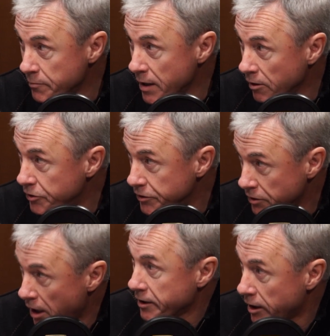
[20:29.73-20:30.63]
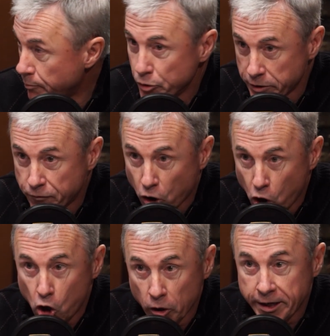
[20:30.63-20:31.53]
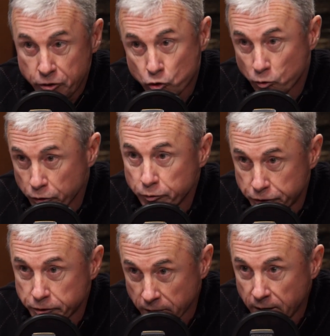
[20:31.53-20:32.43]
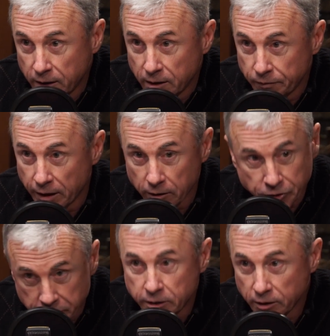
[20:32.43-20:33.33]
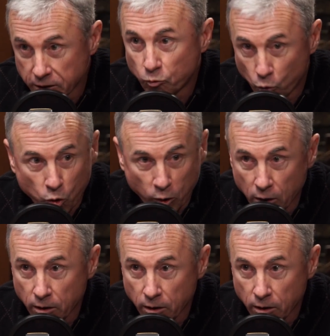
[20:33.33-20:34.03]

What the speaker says: of marriages, a lot of couples have called a truce. They're still at war.